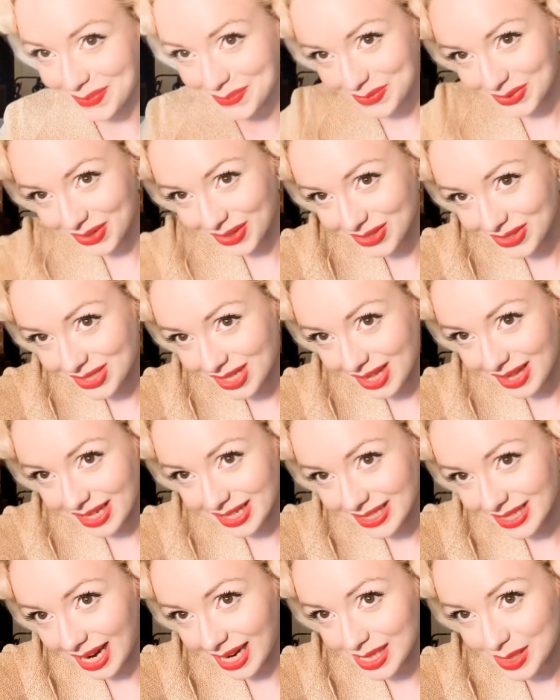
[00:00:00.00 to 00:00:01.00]
up, which
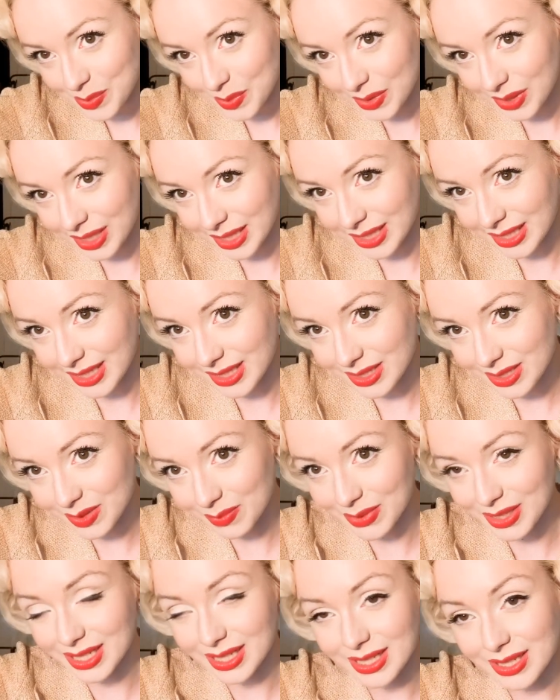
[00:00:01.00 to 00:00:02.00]
they desperately need
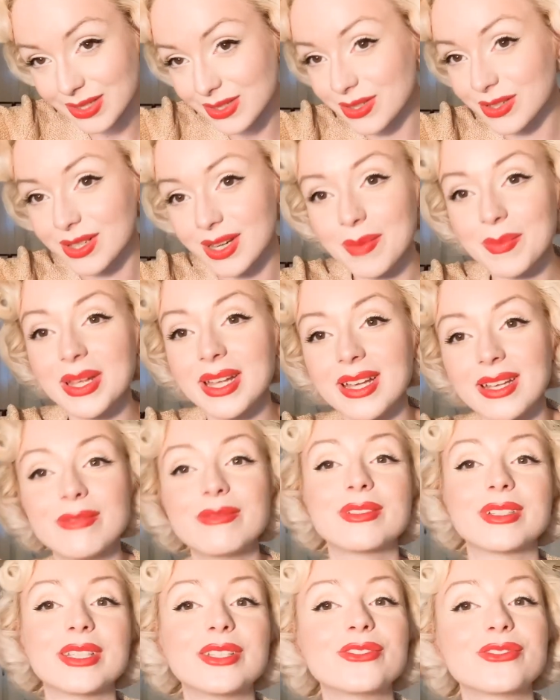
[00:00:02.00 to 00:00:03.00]
to be because they're coming
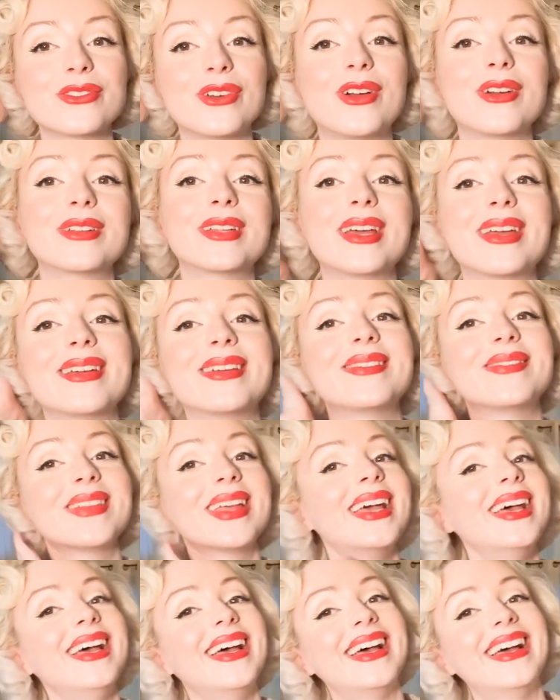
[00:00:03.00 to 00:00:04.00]
in really strong
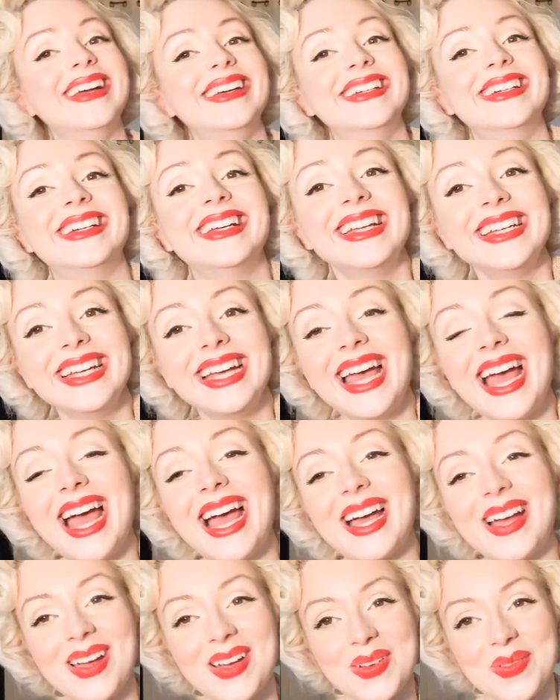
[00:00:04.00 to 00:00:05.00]
then.
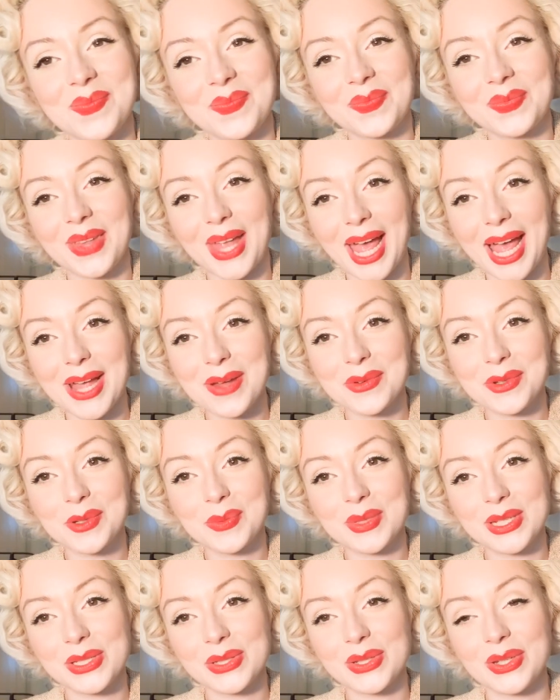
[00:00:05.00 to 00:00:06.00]
I
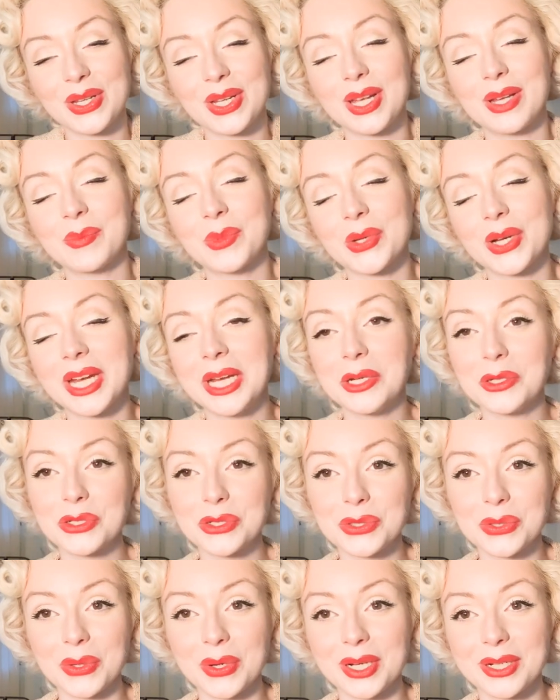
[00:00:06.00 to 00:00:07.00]
will be doing more hair
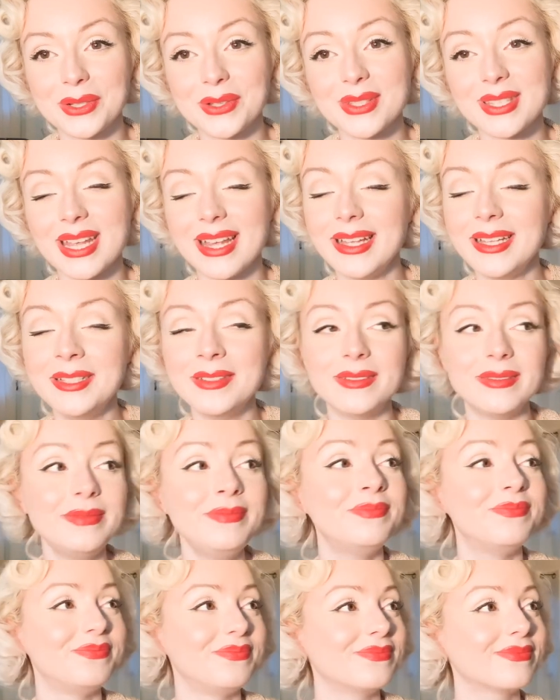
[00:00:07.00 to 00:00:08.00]
tutorials.
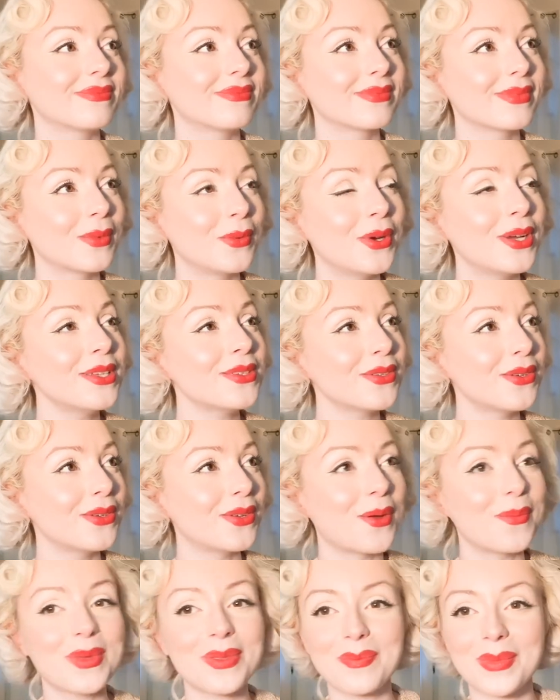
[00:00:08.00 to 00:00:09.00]
What is
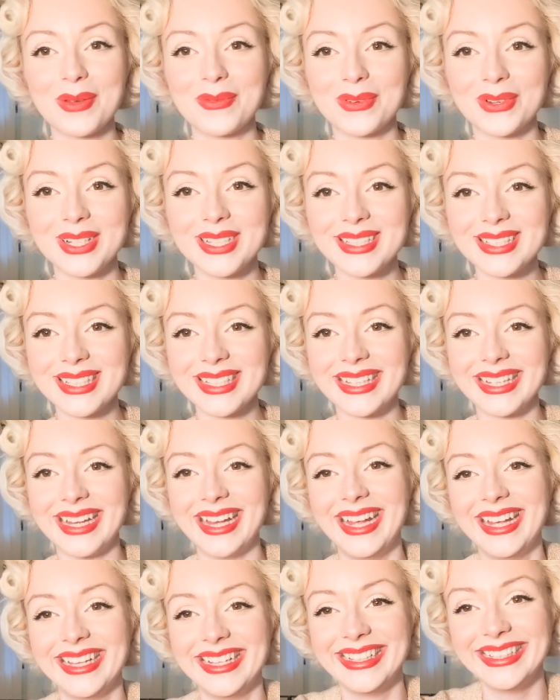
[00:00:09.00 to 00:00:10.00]
going on with my voice
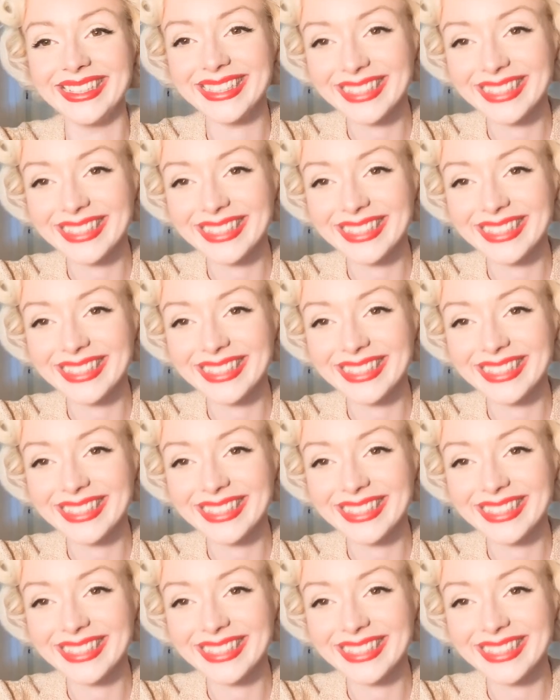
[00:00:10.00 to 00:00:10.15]
today?